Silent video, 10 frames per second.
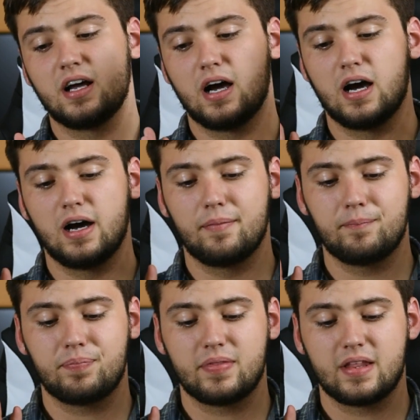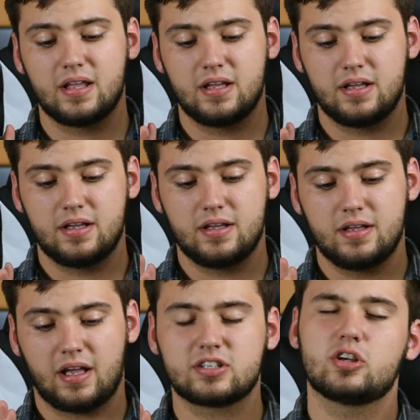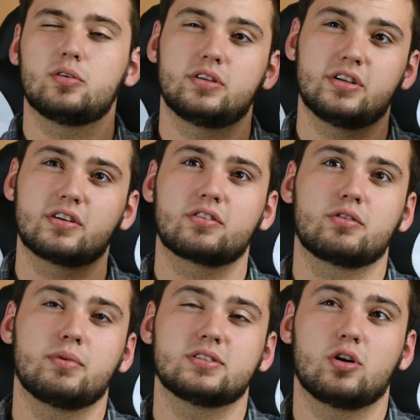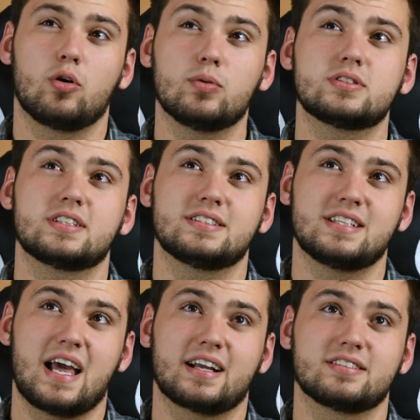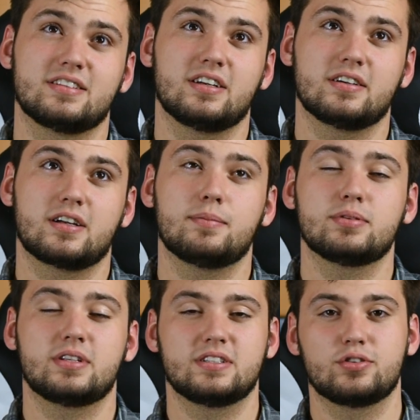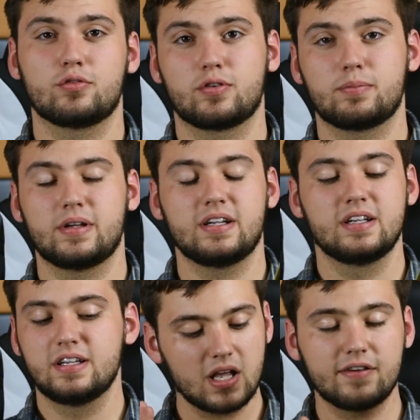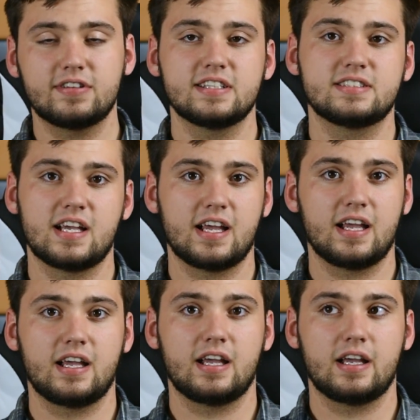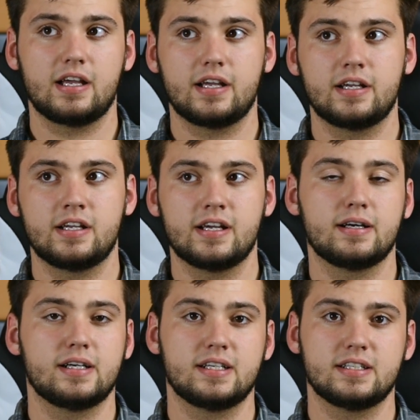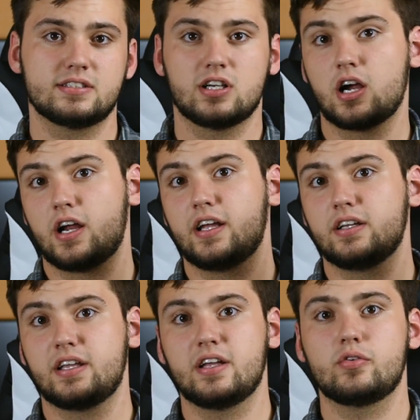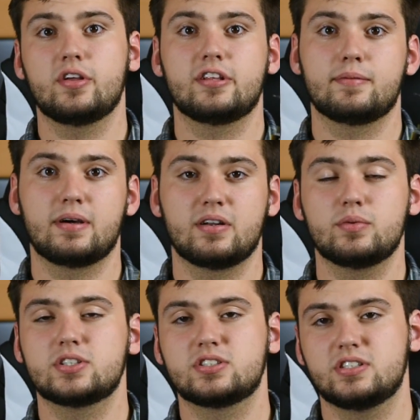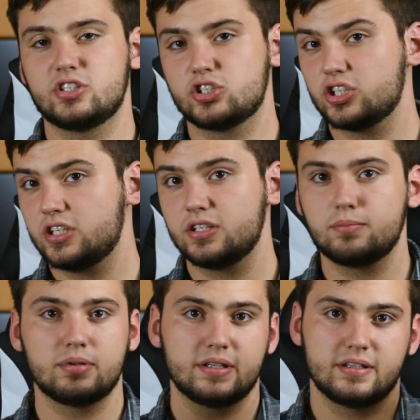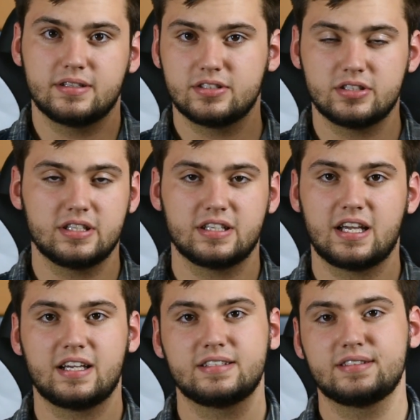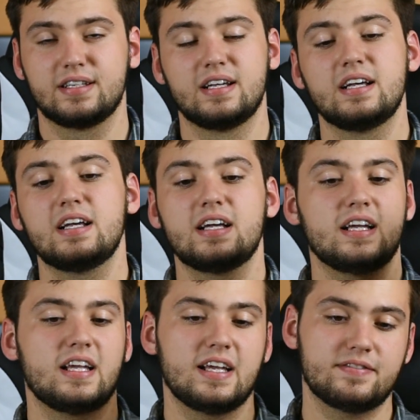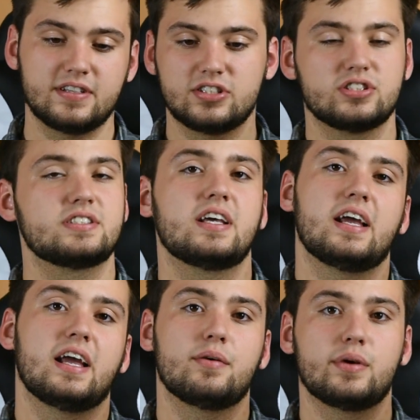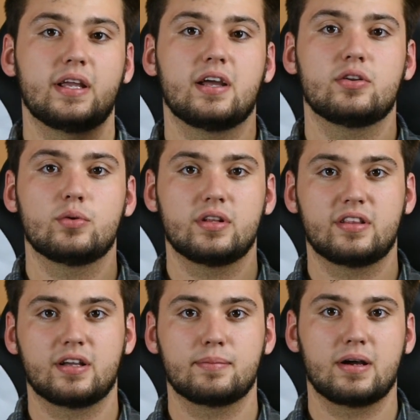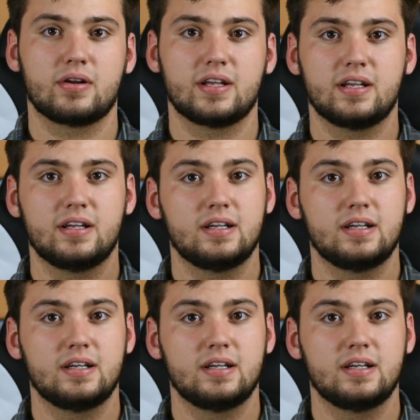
Actually, no, a year and 3 months, almost exactly, a couple days over. But if they say, sorry, can't do anything about it, which they shouldn't, but in case, if they just say, hey, we can't do anything about it,